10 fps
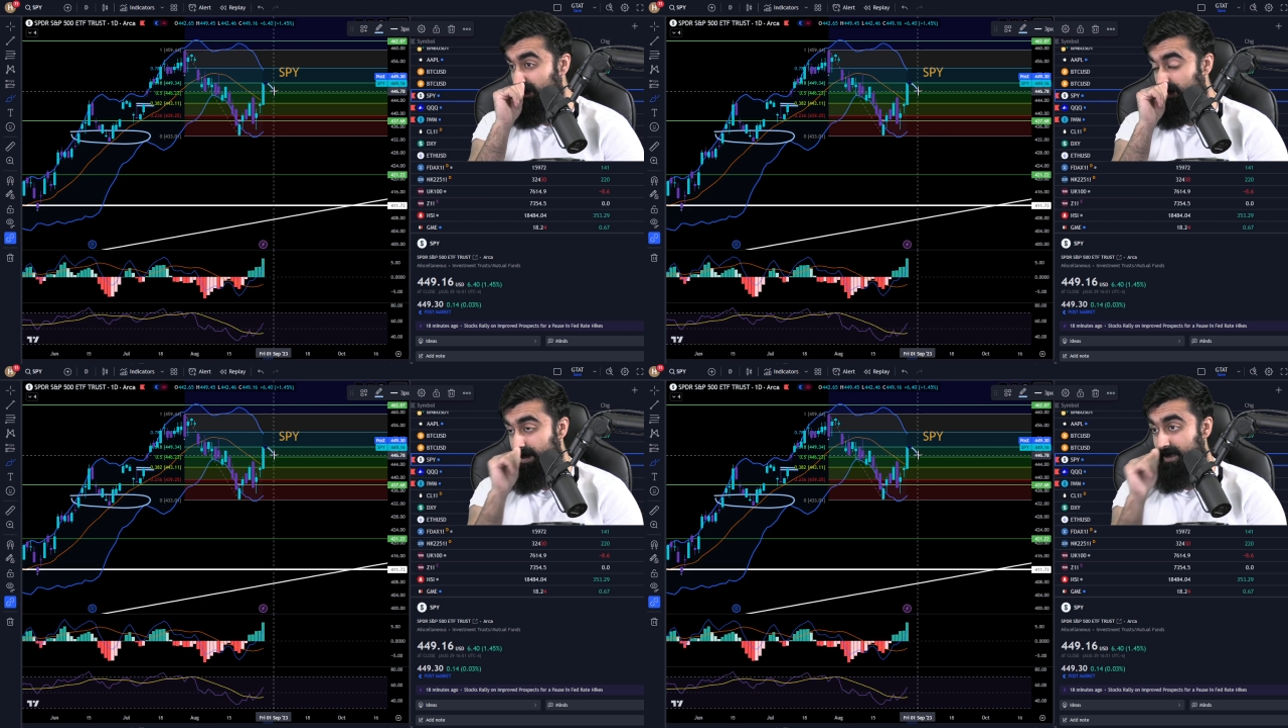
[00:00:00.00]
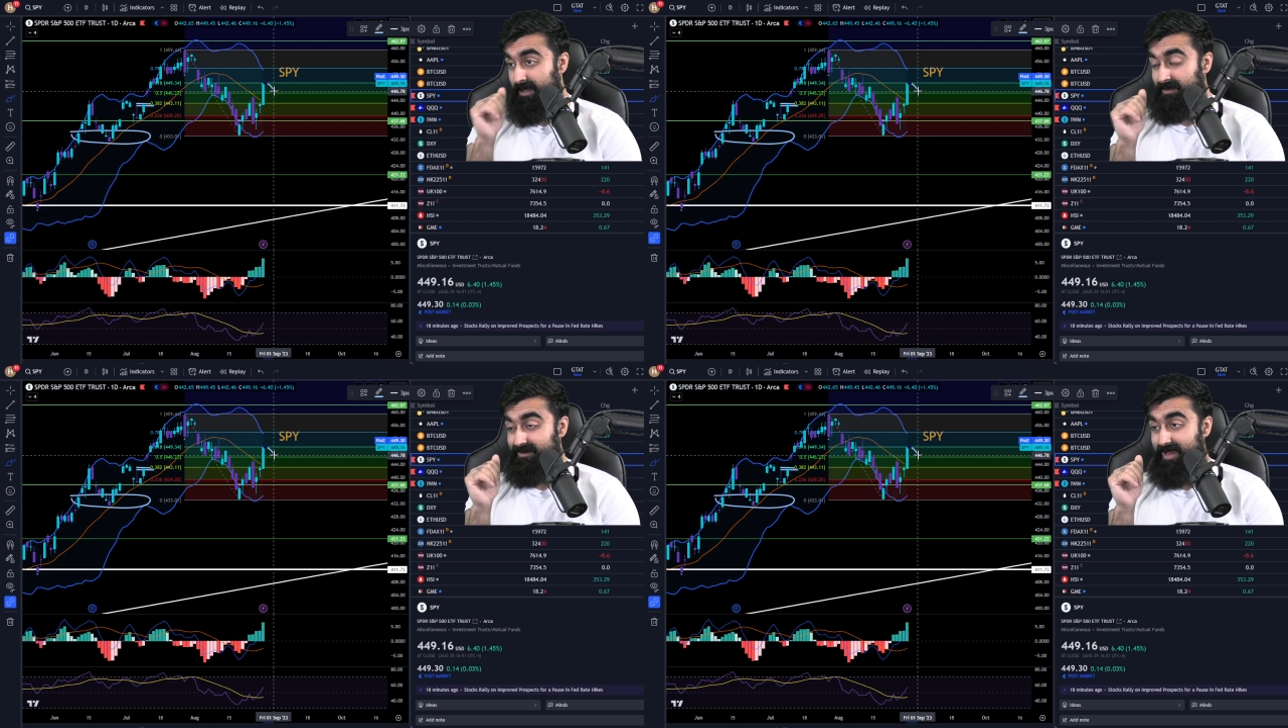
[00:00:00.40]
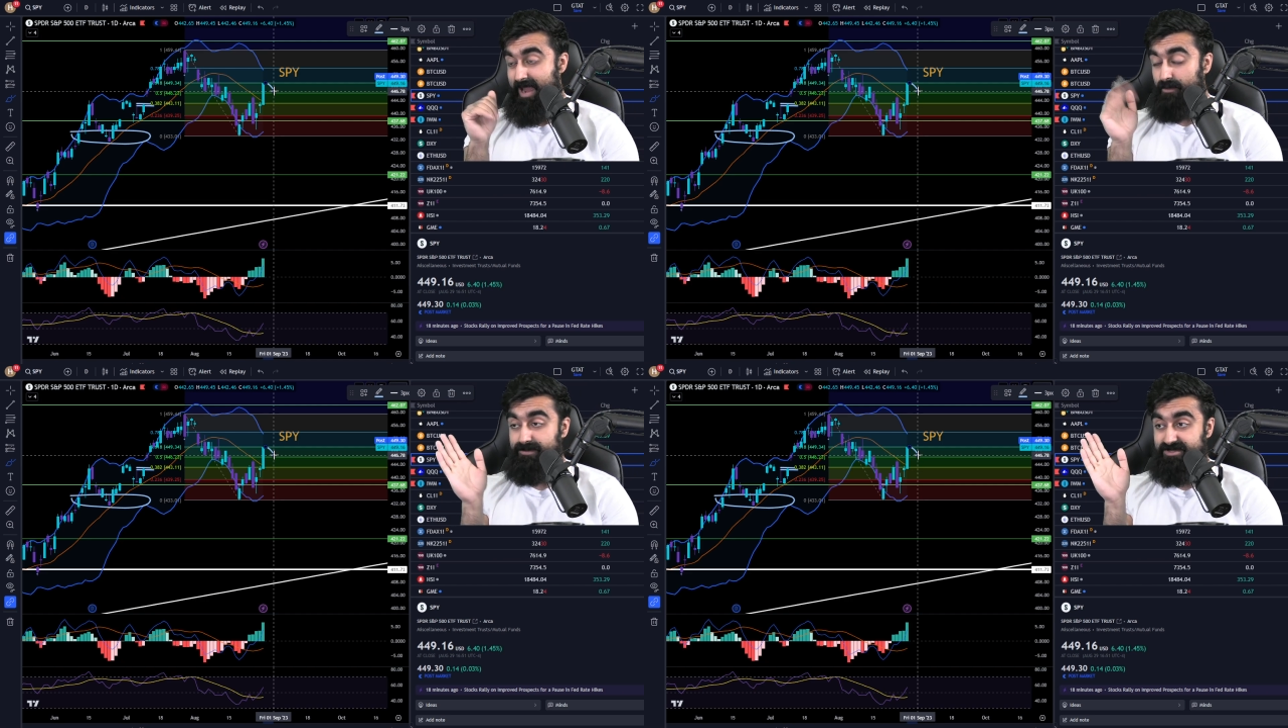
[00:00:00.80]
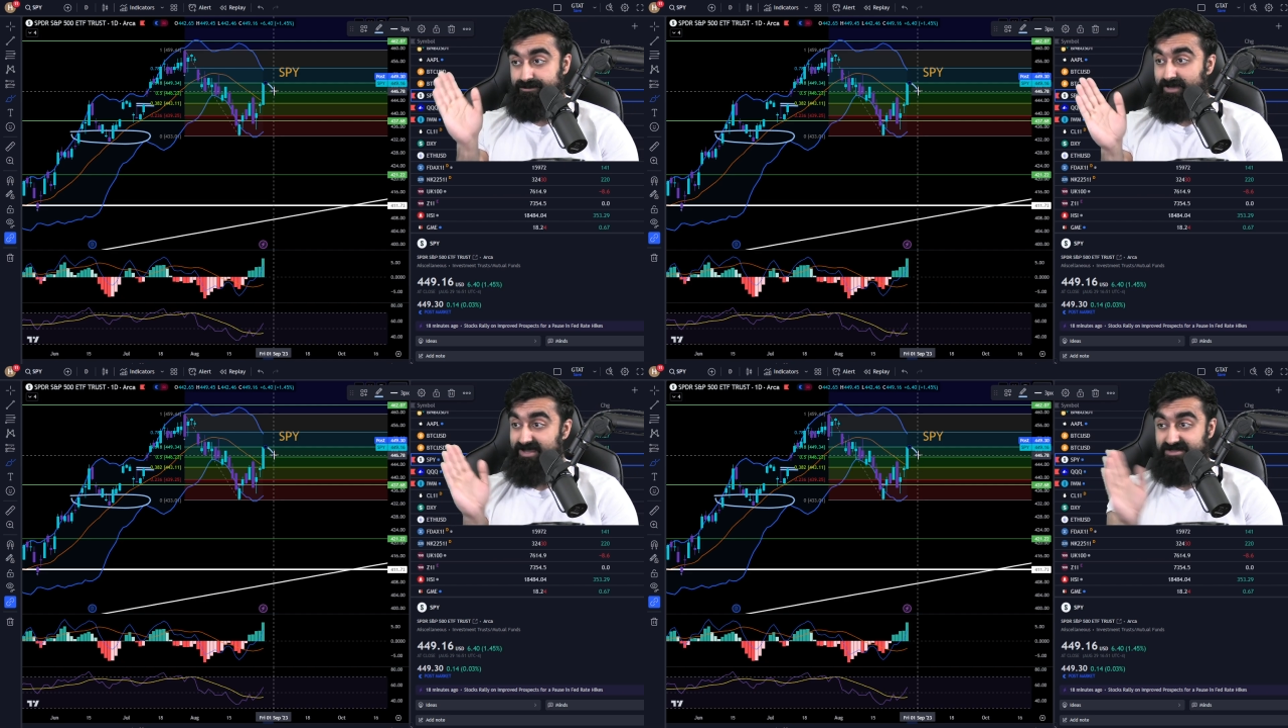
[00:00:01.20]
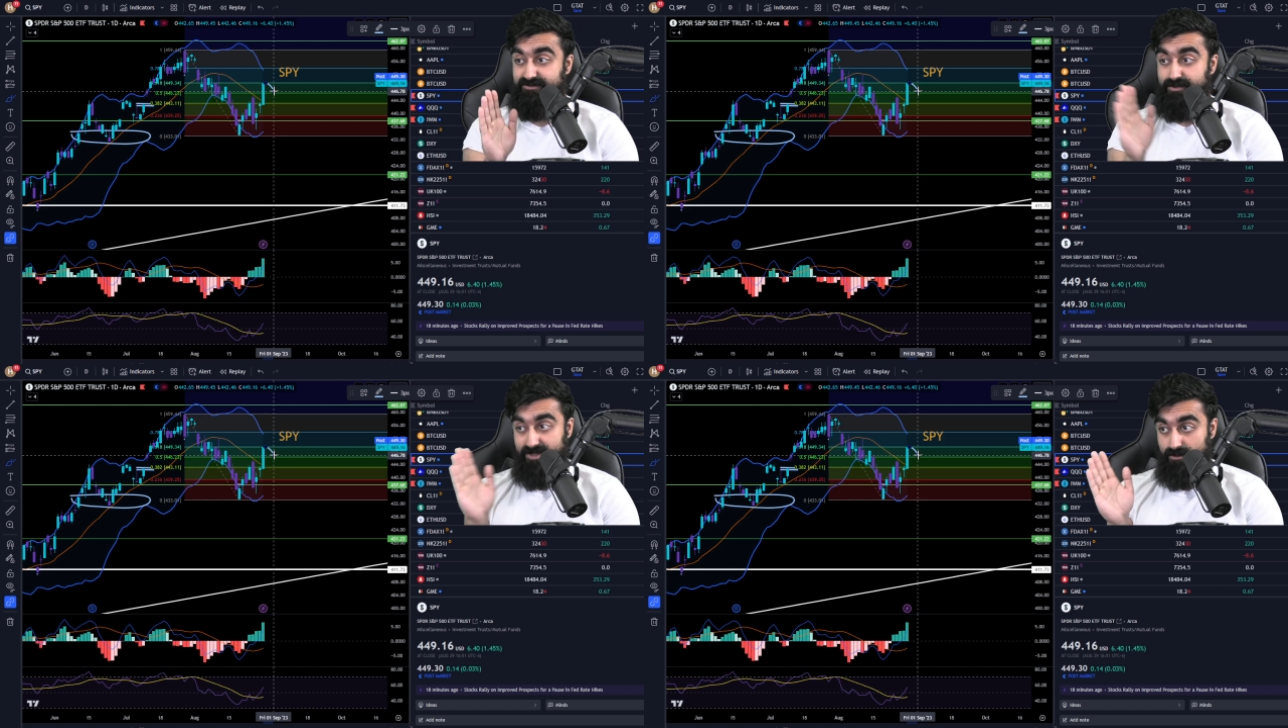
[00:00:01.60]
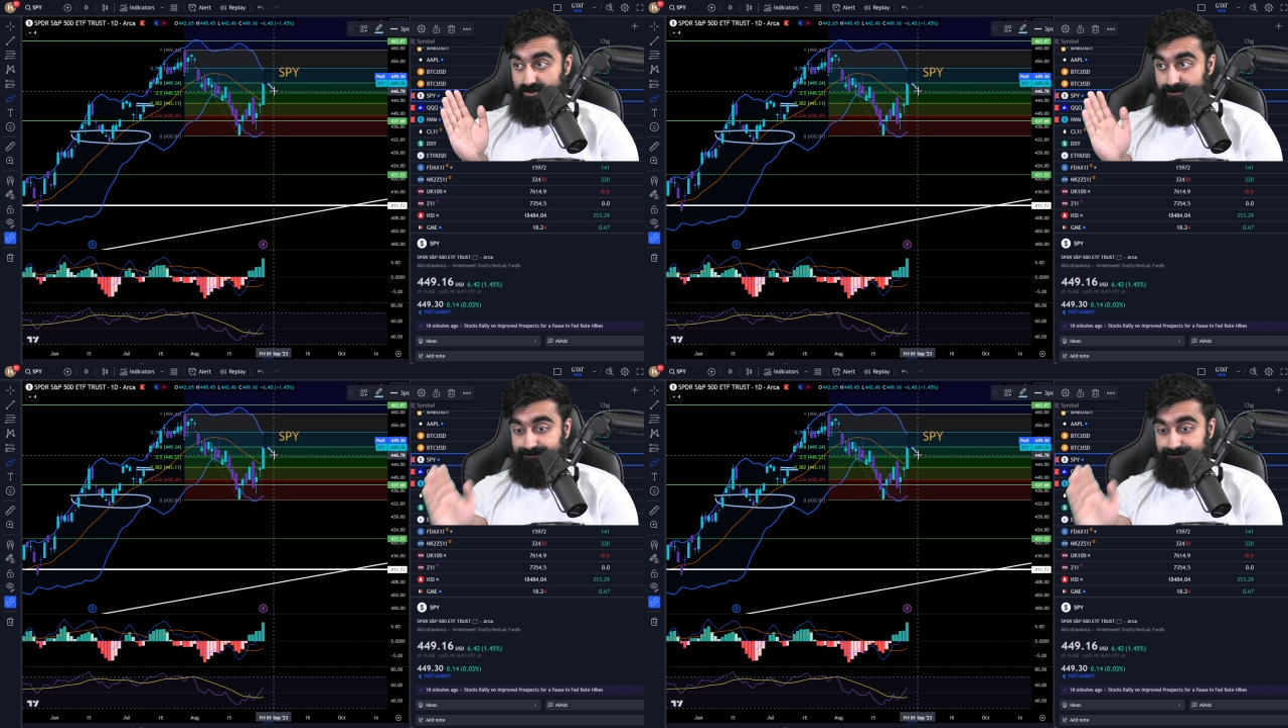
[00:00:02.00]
And I would be surprised if we don't.